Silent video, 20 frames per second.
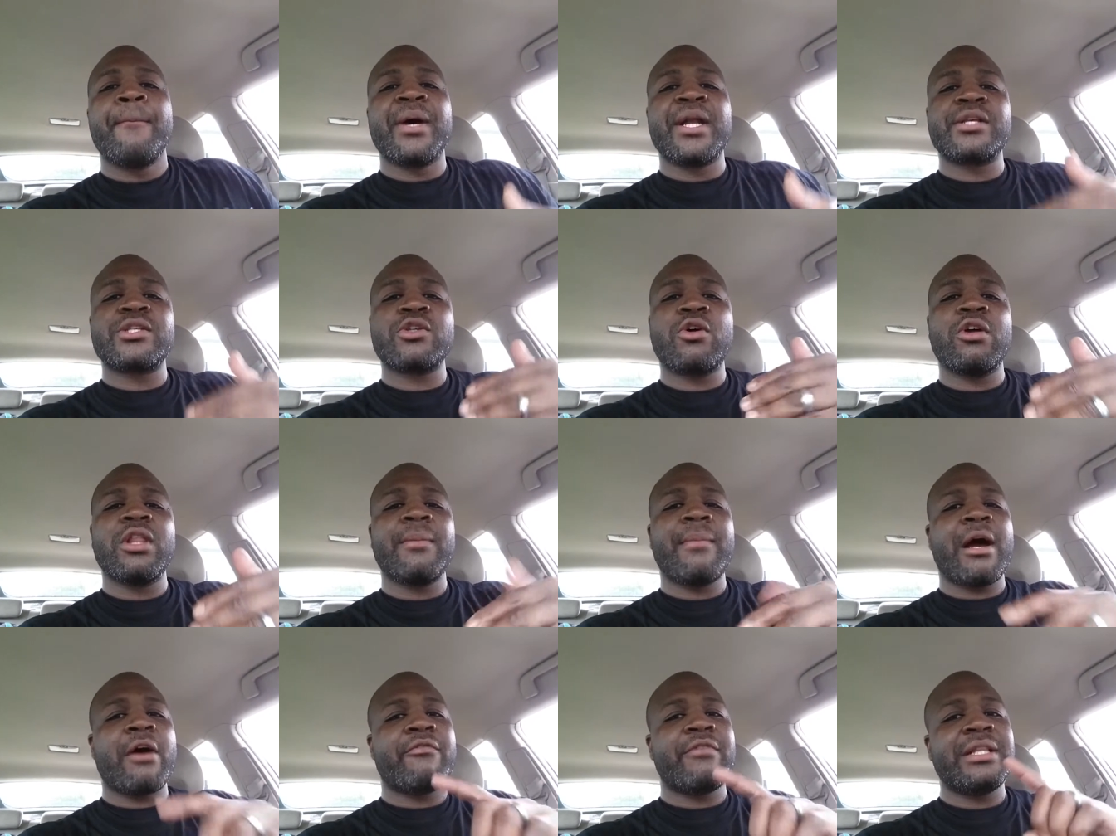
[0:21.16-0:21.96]
But it's
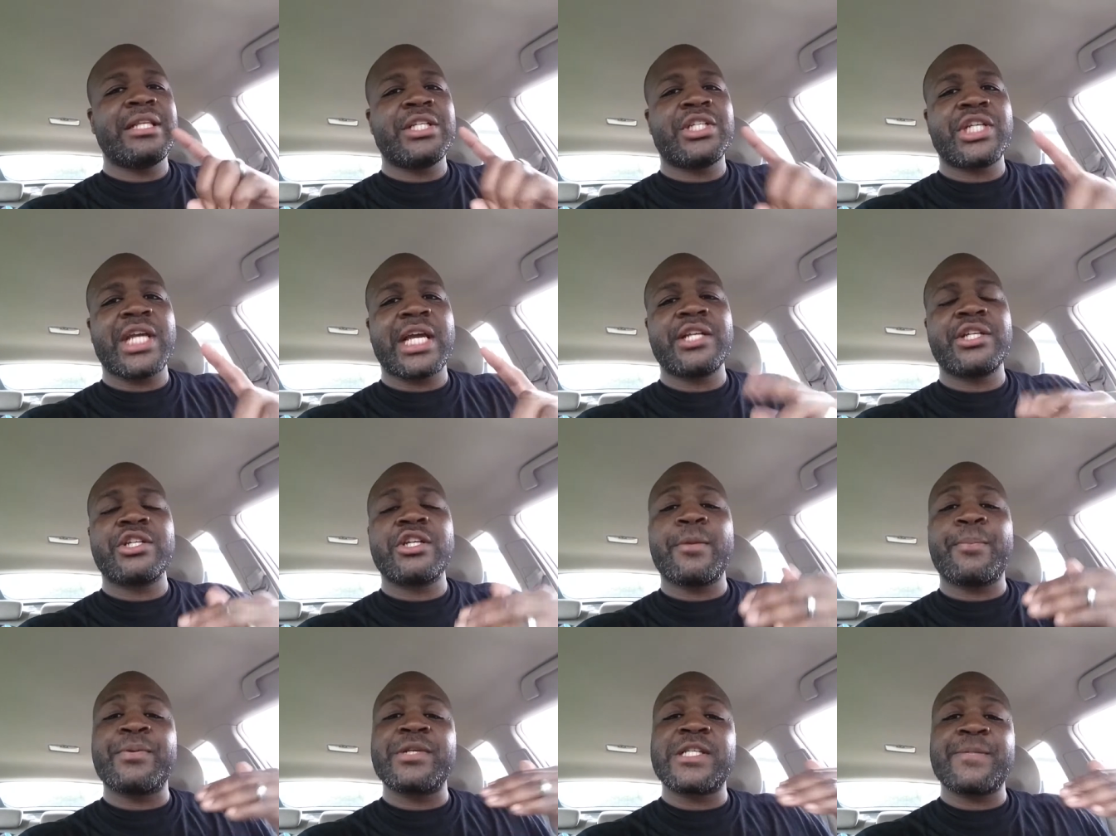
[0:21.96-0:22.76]
all about really
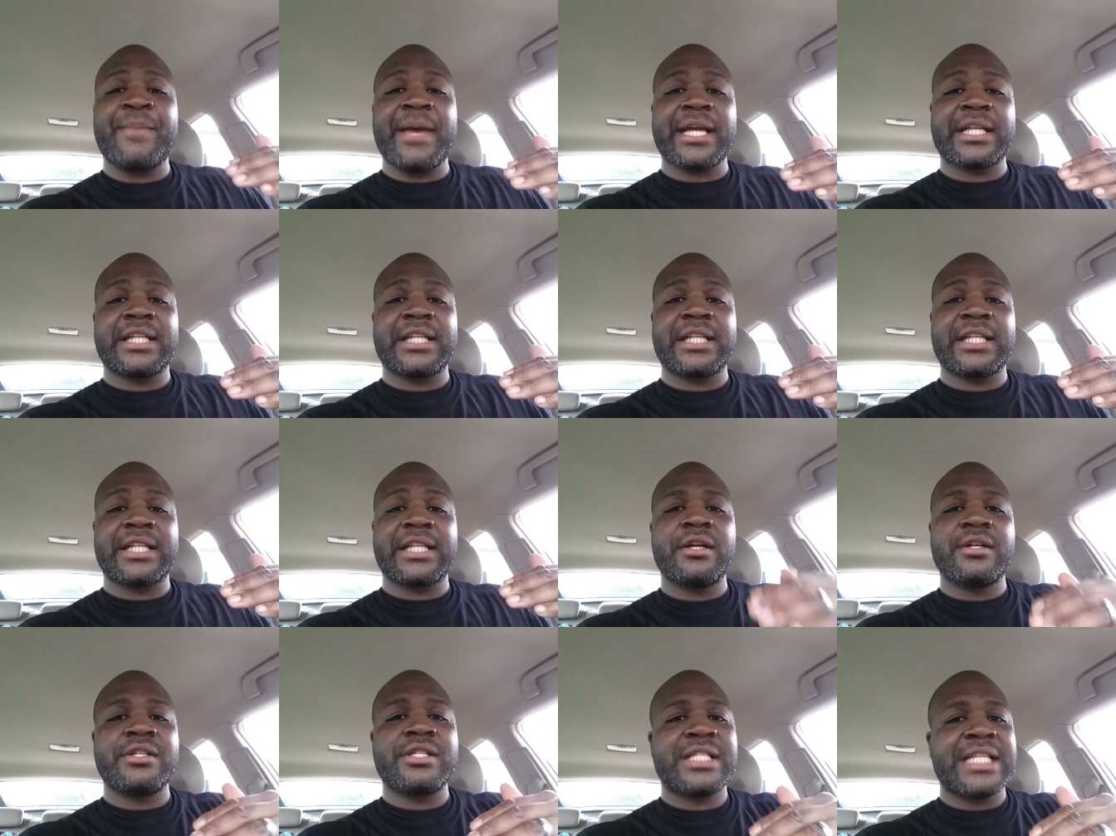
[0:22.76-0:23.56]
changing your perspective
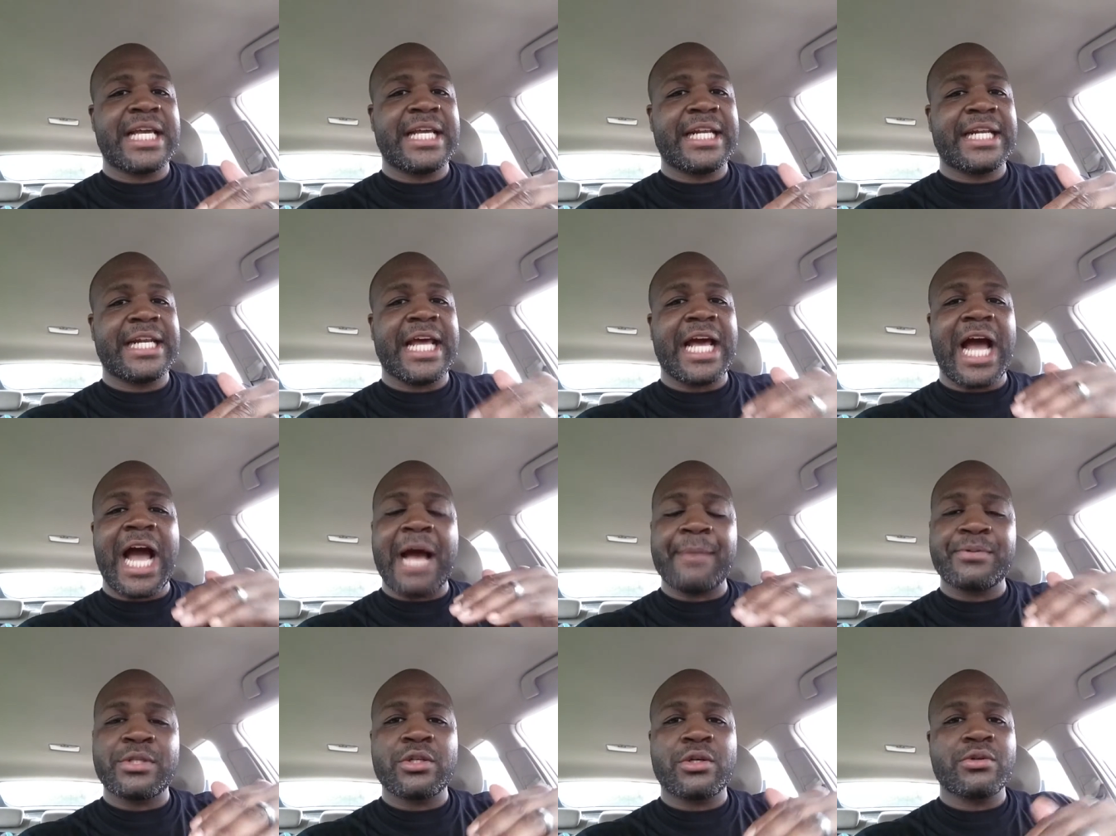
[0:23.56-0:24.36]
and understanding that
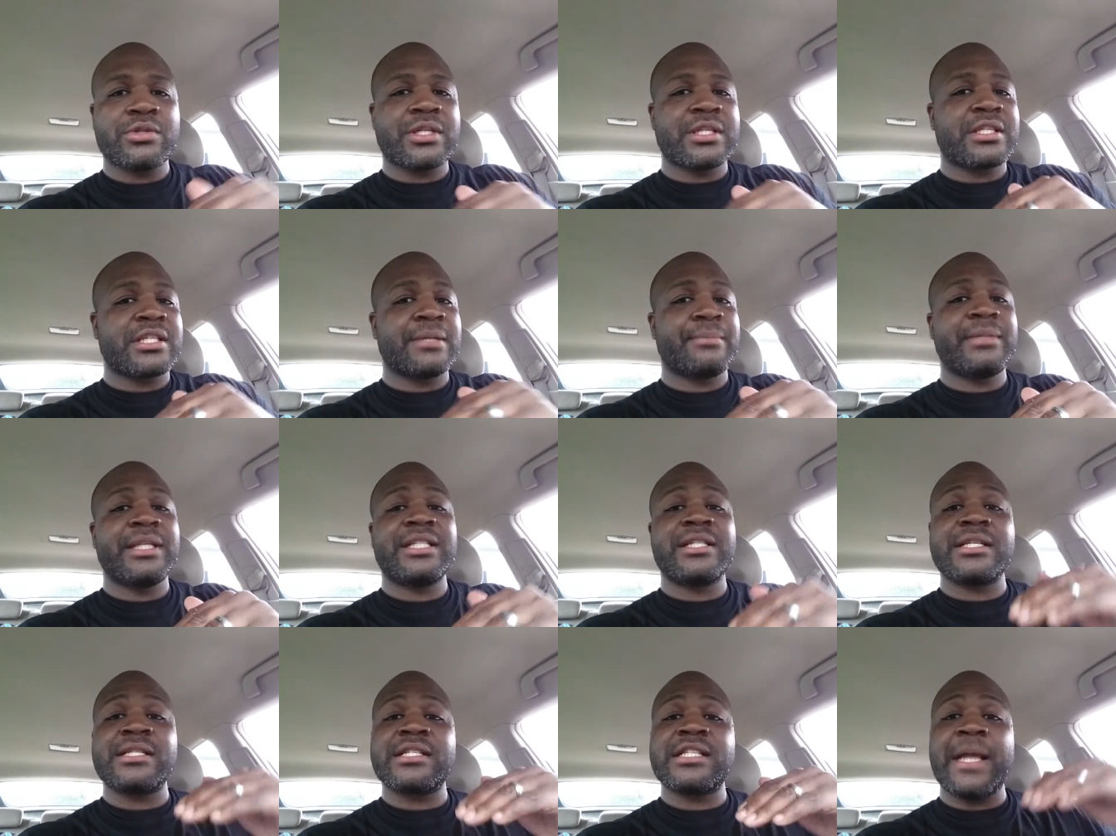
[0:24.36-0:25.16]
obstacles are
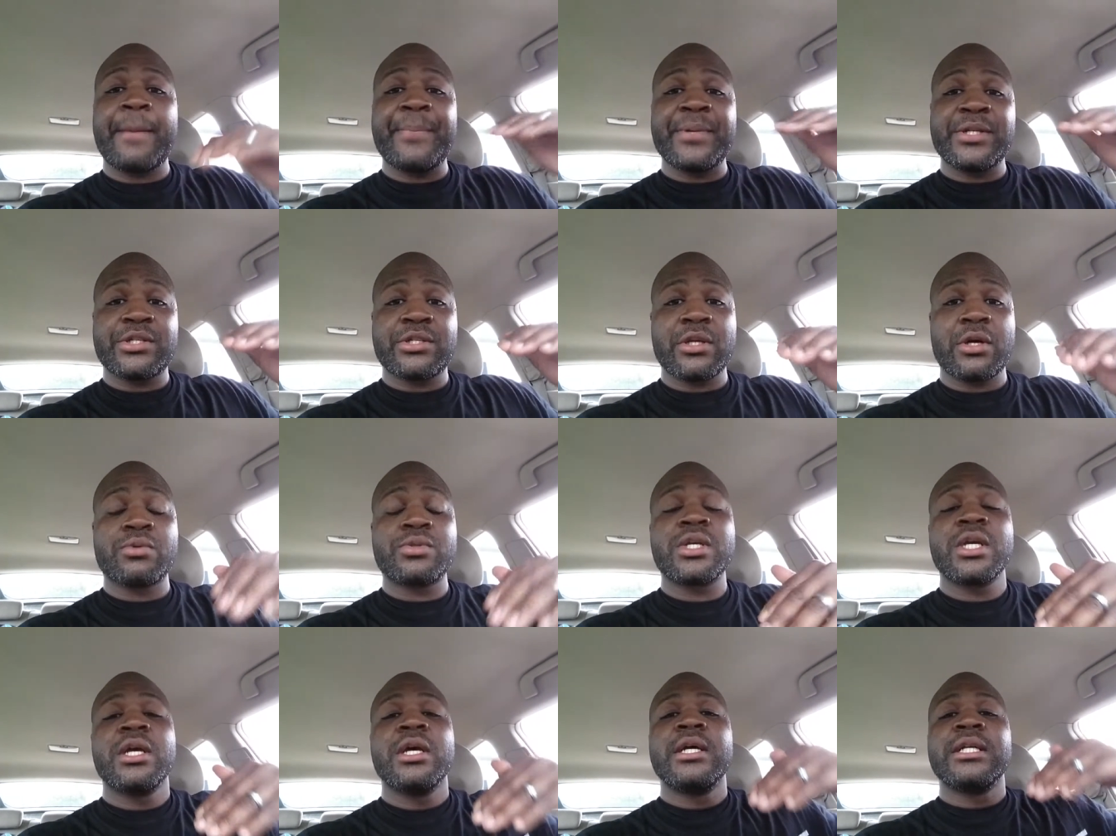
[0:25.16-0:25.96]
simply just stepping
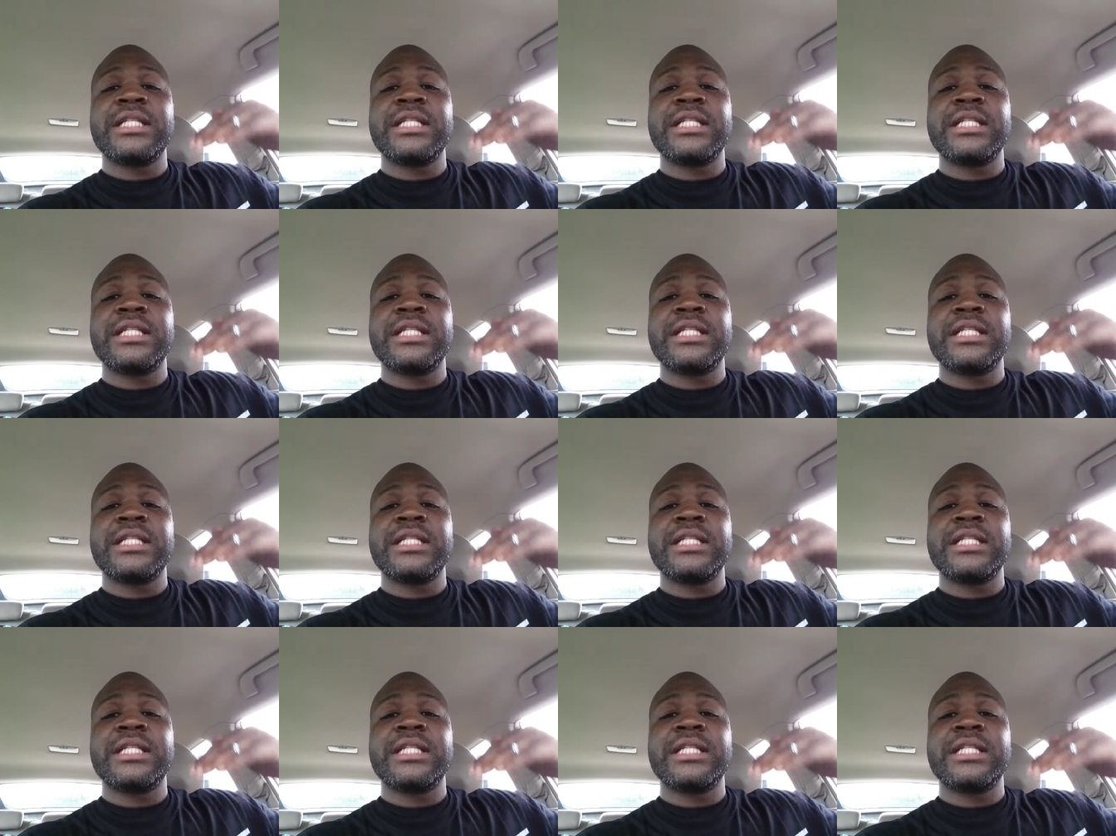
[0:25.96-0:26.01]
stones